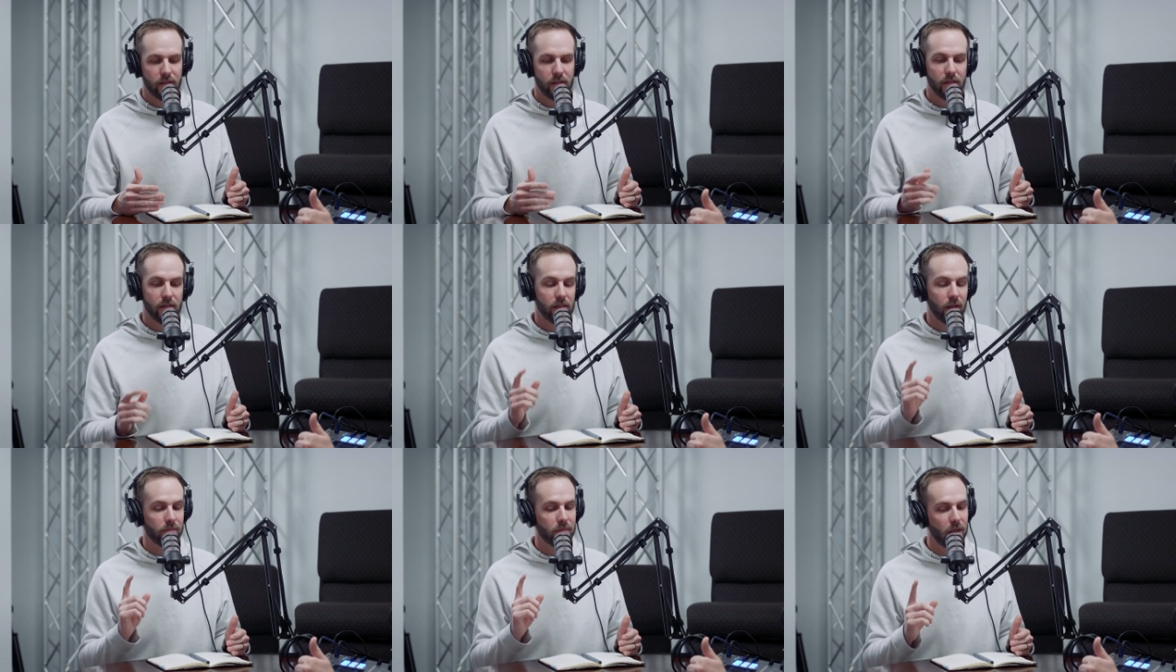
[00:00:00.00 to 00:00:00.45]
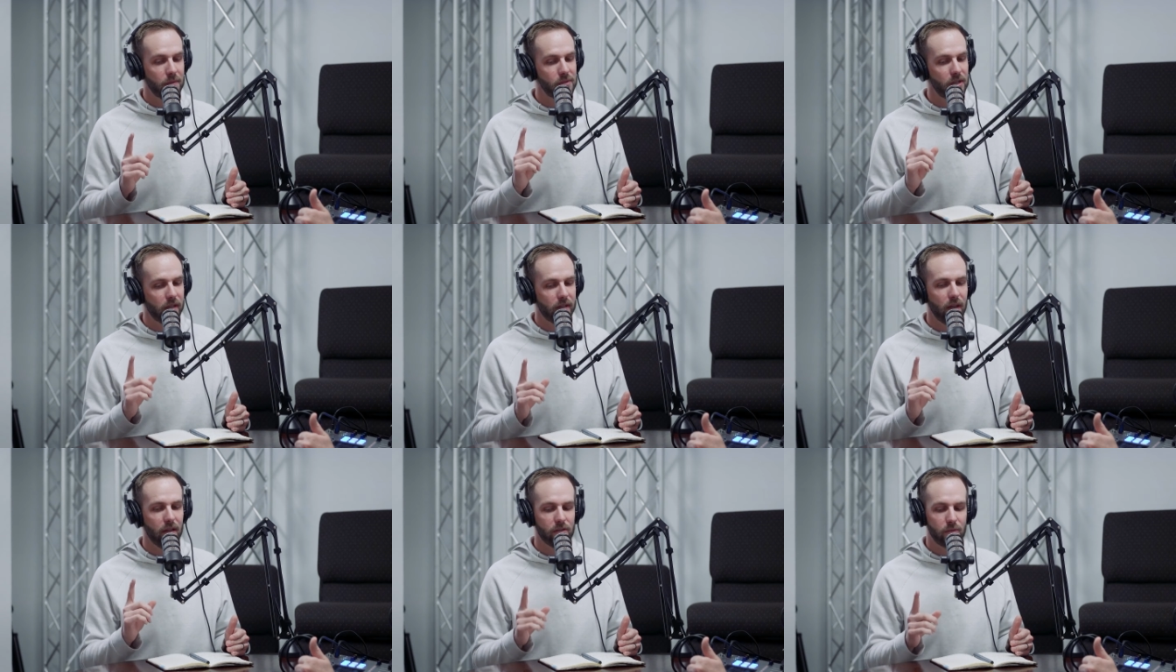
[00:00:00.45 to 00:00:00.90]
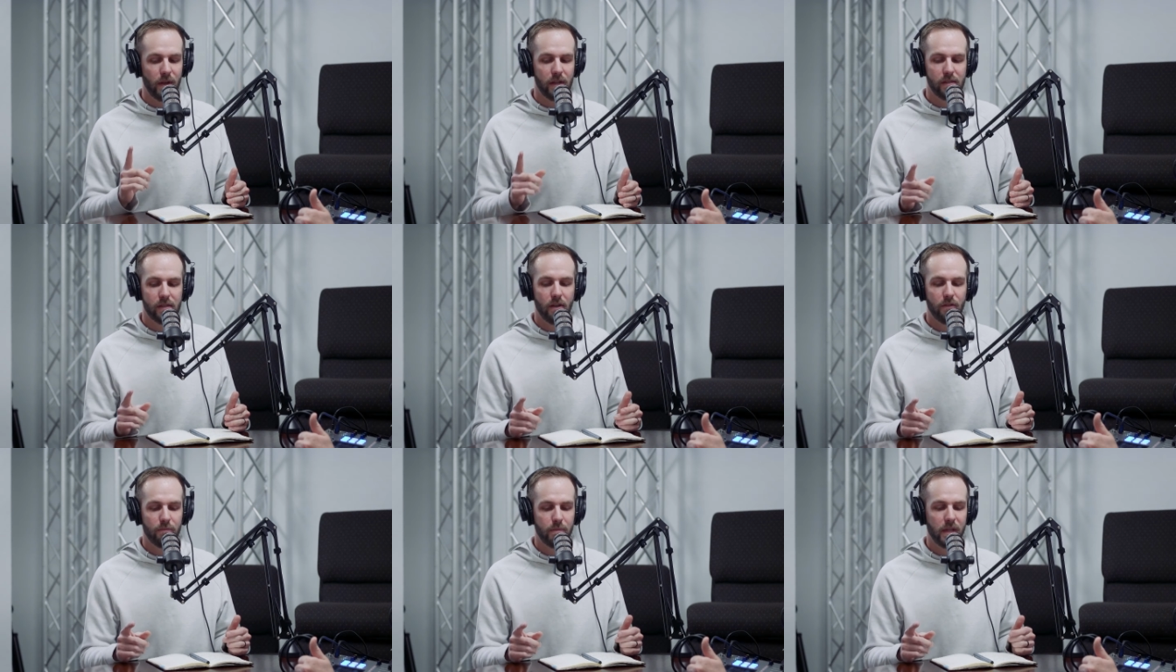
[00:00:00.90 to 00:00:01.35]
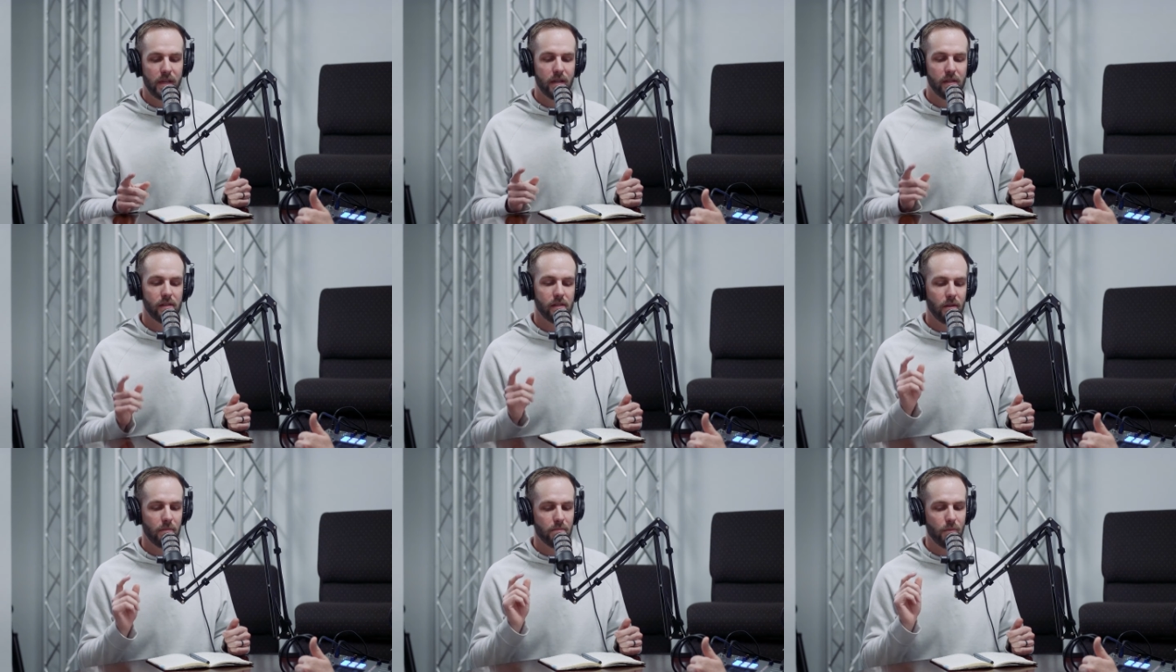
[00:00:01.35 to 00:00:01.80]
And sometimes I catch myself
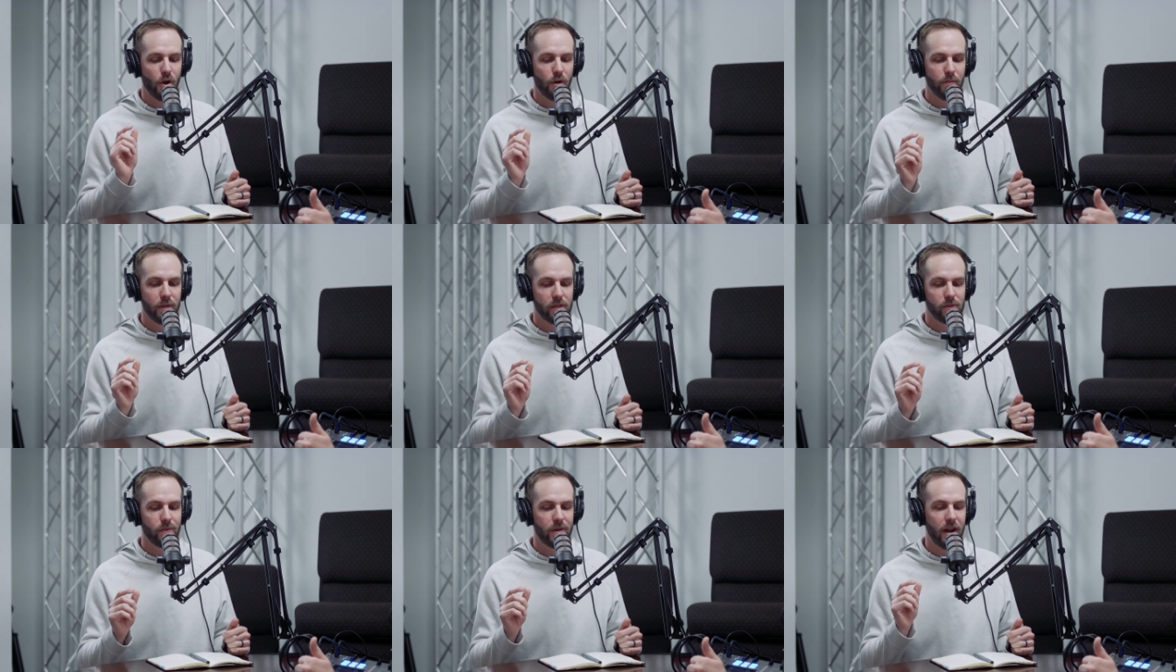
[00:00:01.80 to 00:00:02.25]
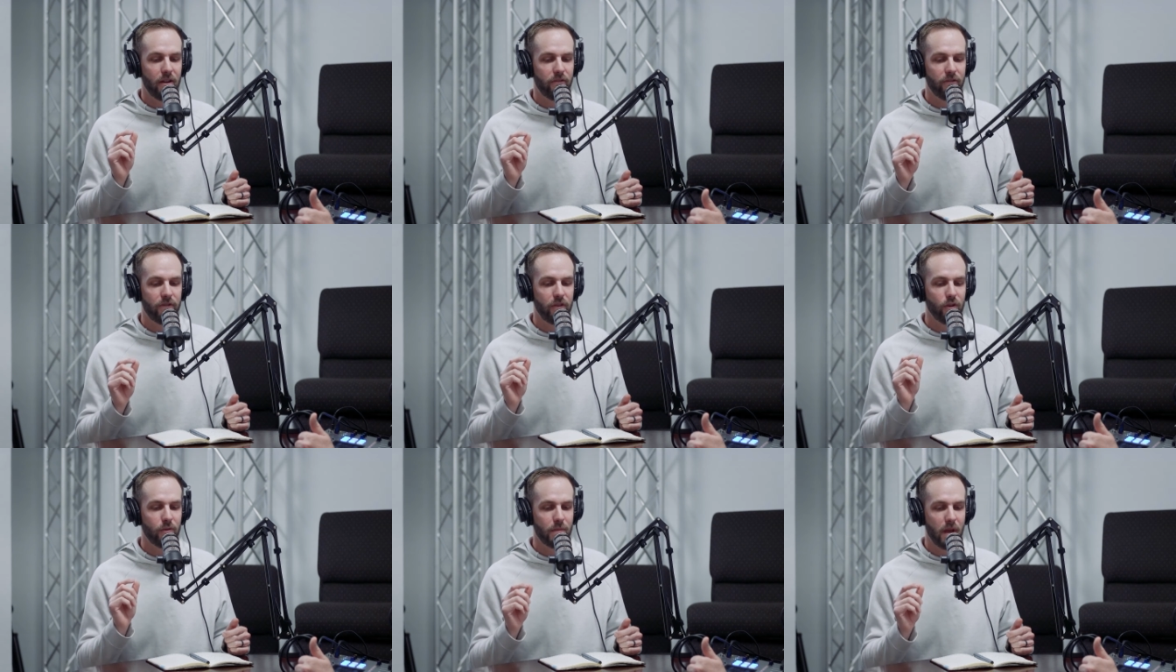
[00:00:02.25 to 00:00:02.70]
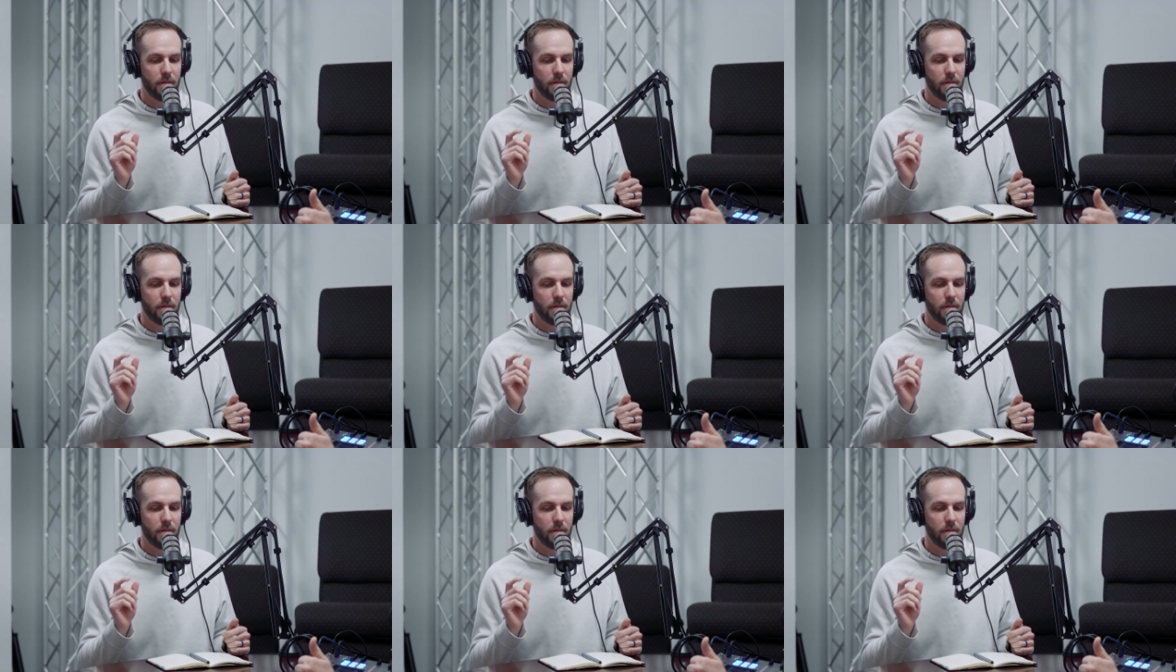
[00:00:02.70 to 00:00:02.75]
because the moments when I feel my